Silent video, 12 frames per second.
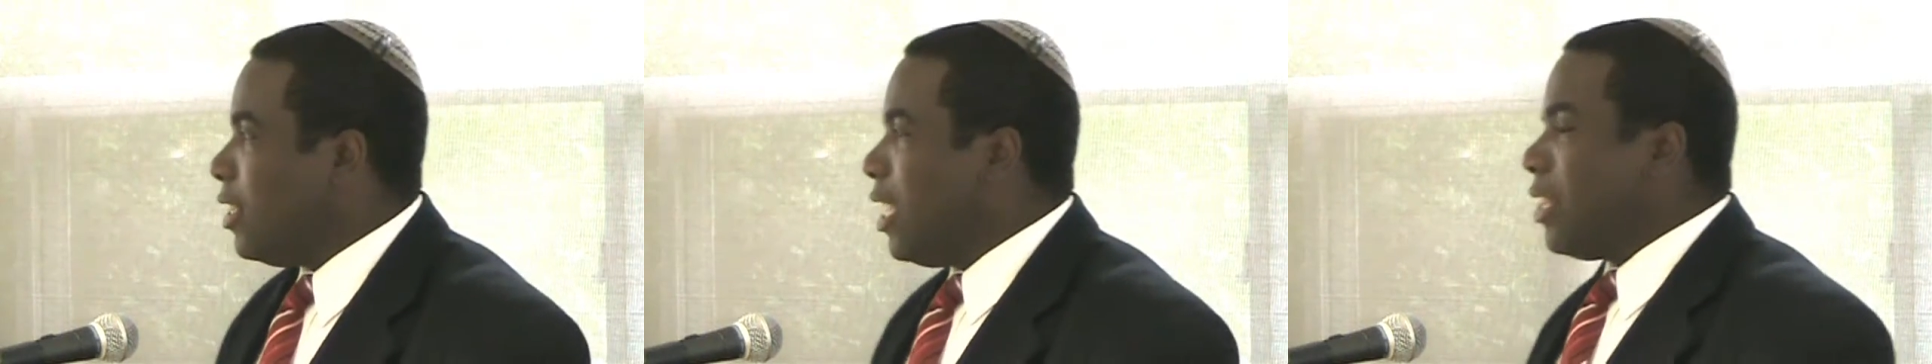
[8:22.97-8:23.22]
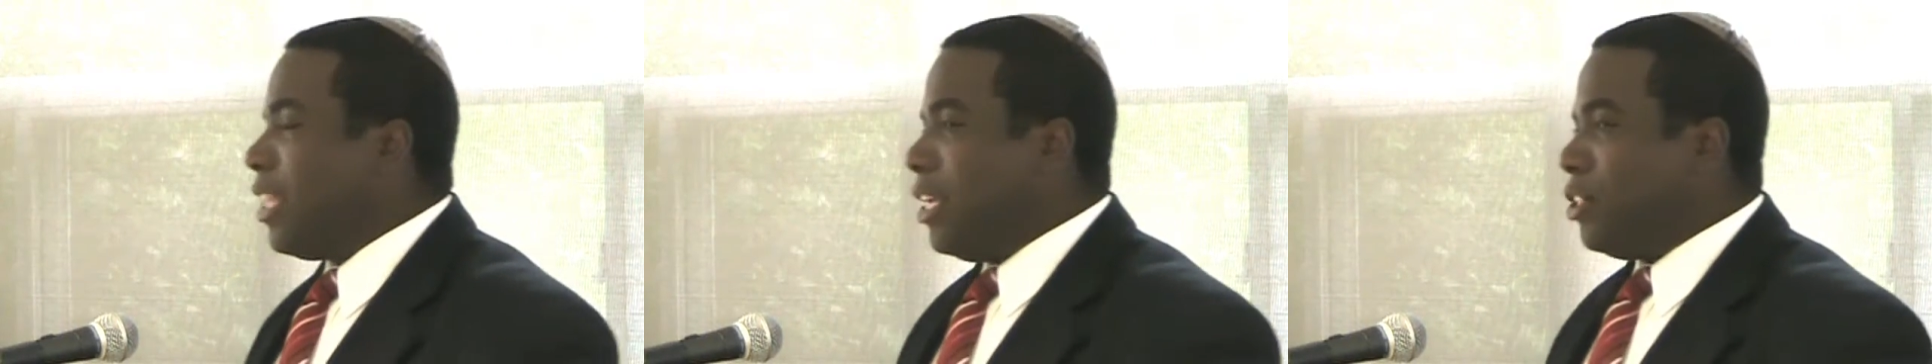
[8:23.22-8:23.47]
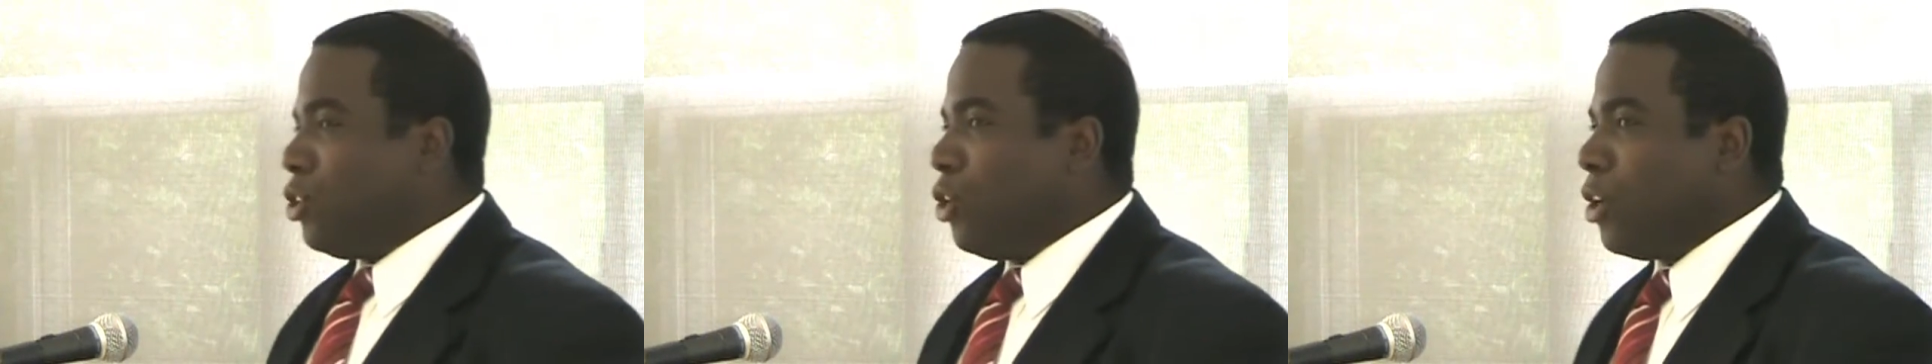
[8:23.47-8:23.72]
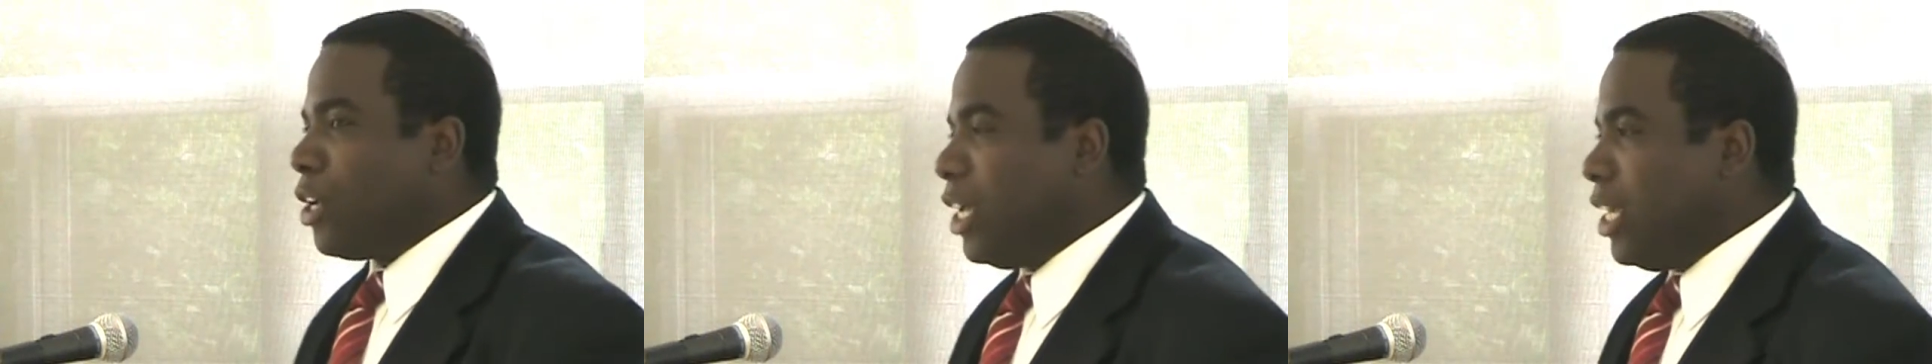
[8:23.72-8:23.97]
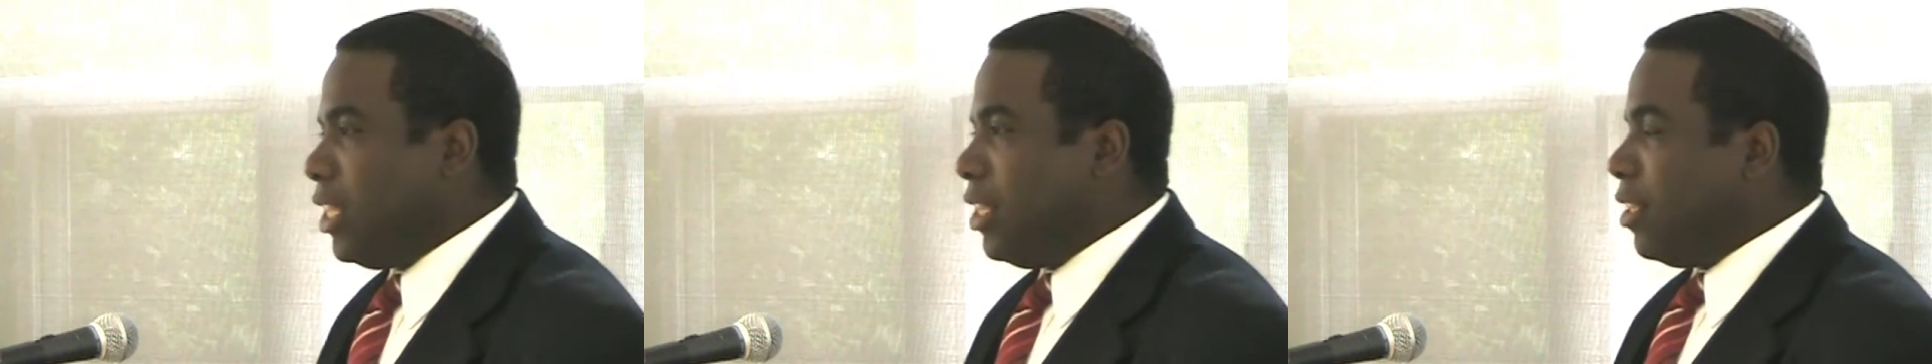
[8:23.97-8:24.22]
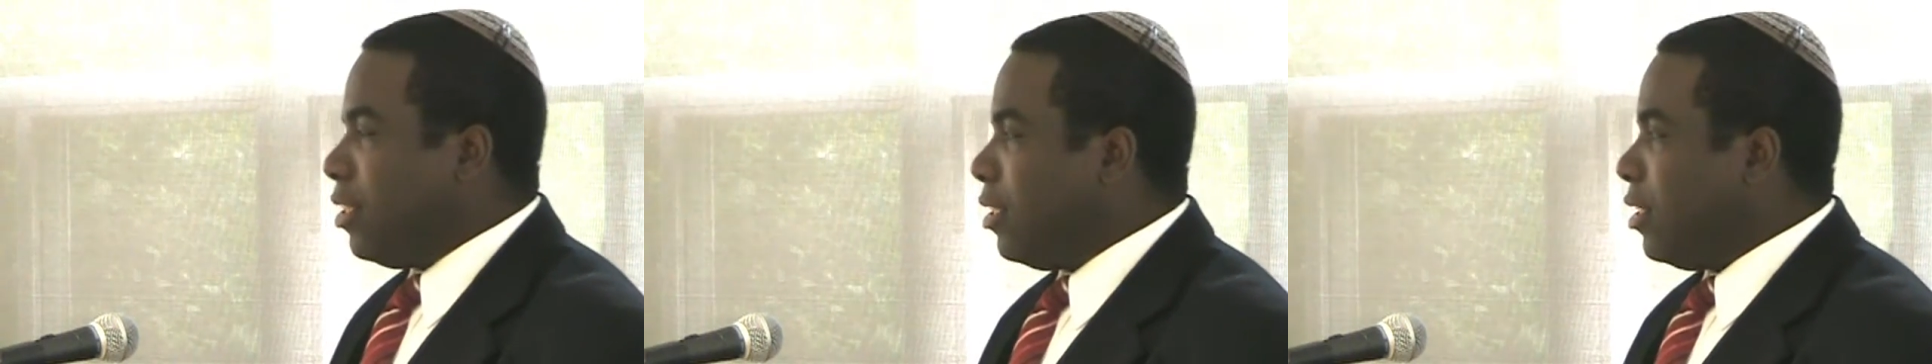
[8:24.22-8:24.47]
that they took
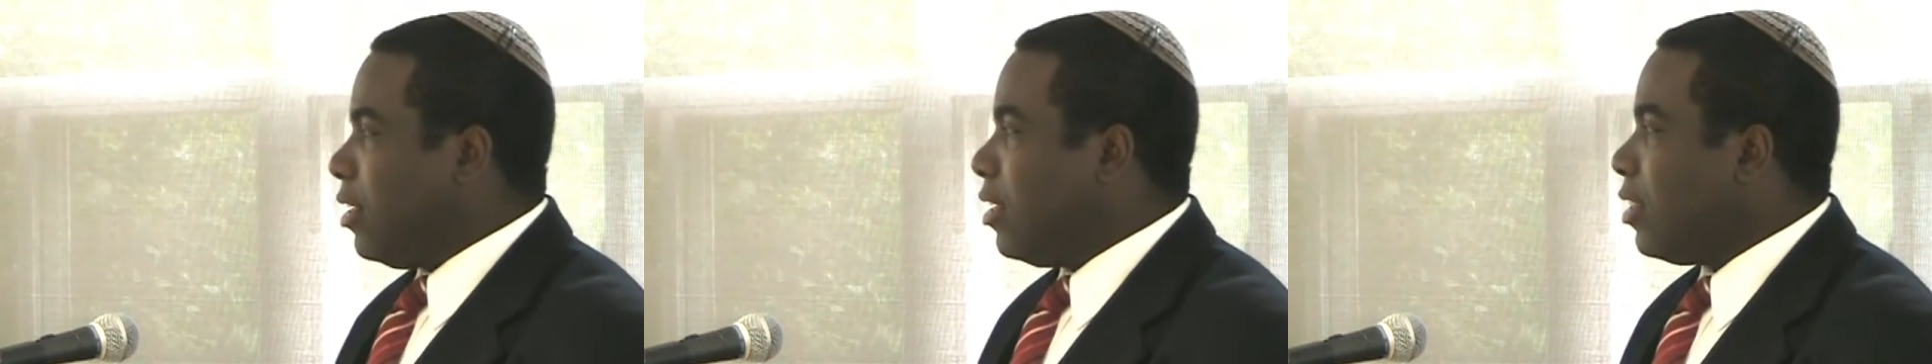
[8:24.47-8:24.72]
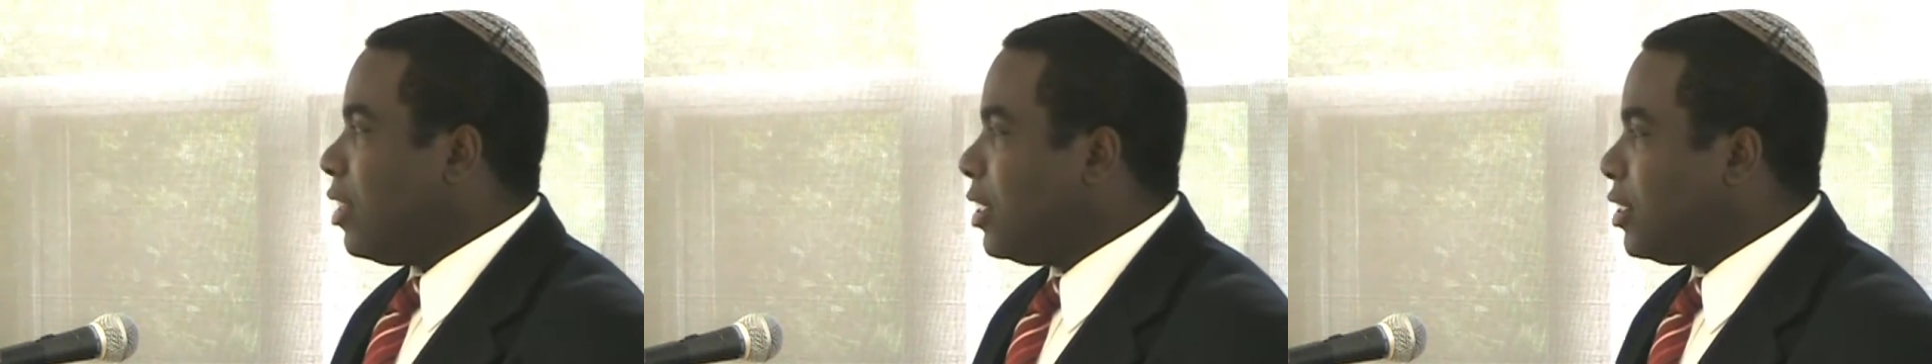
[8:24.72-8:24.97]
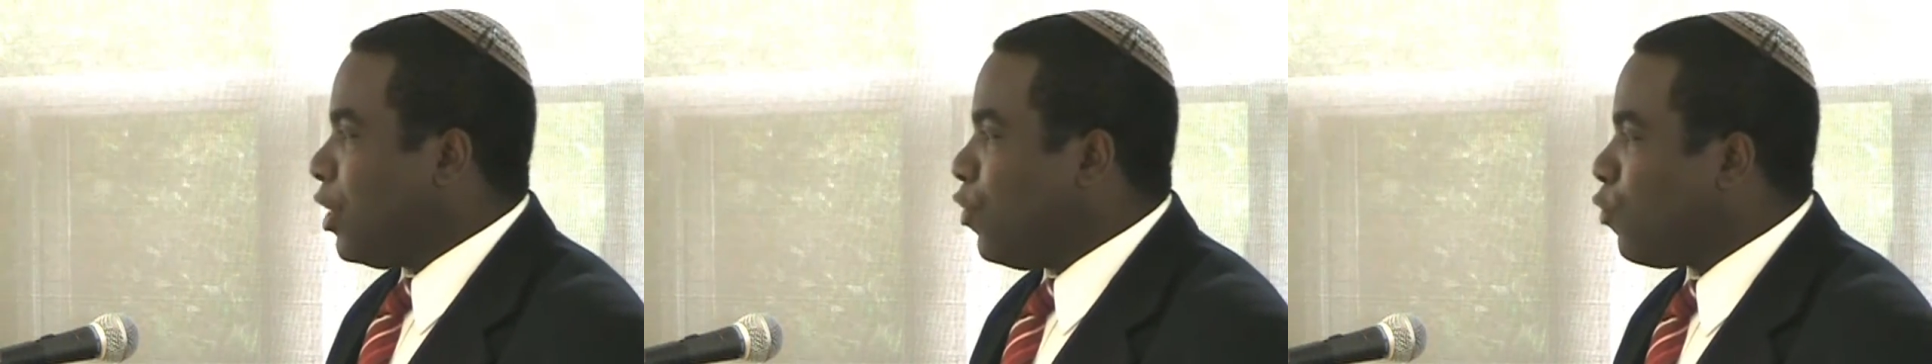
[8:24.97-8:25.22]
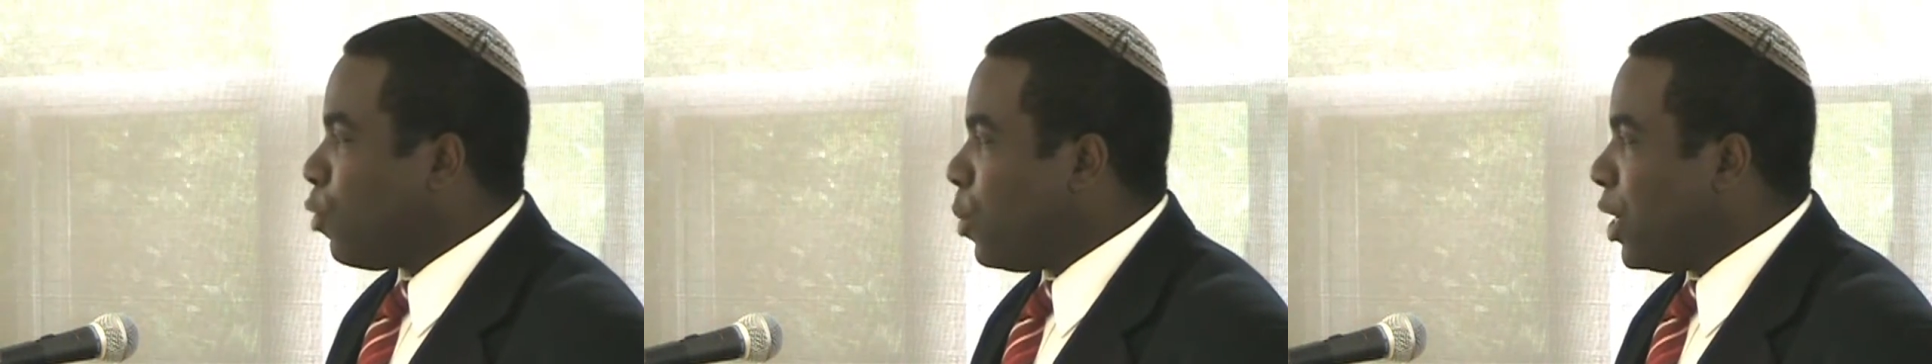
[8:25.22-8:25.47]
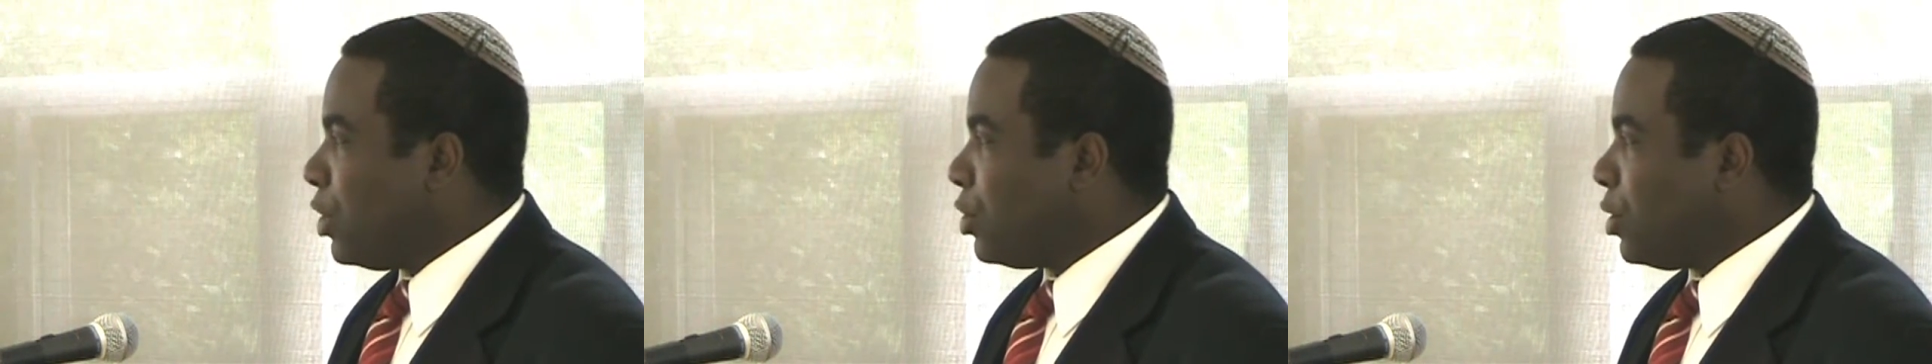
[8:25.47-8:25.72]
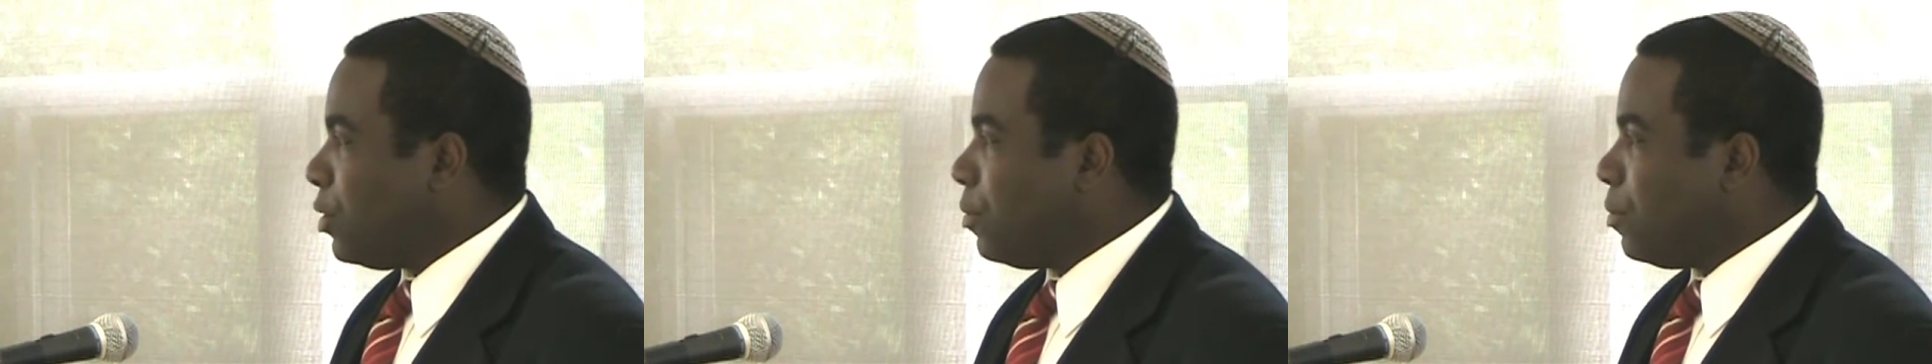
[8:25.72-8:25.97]
in this
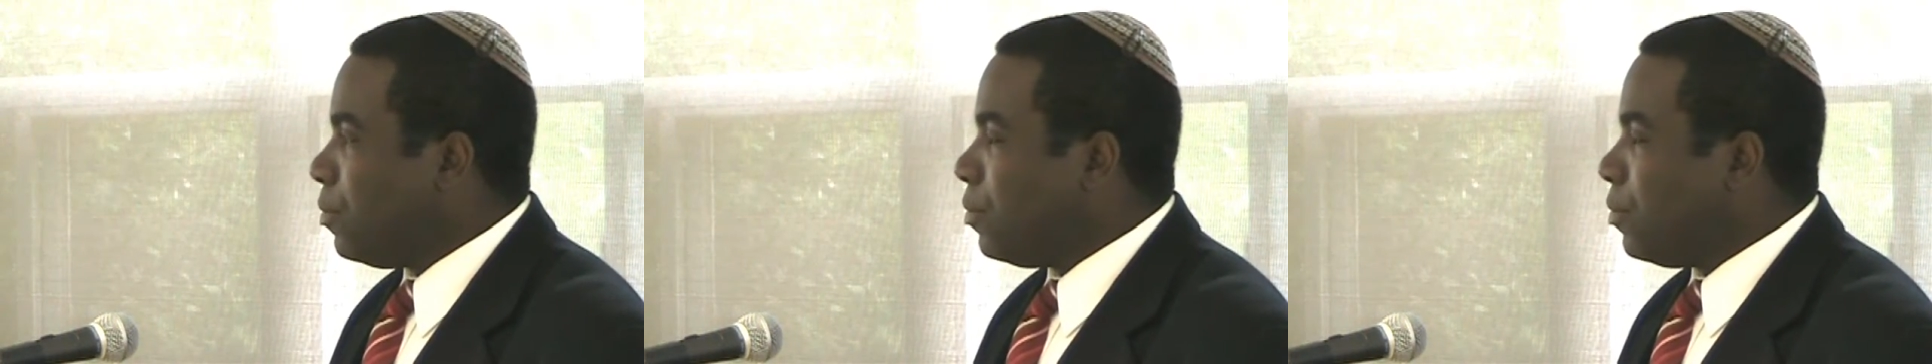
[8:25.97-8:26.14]
information.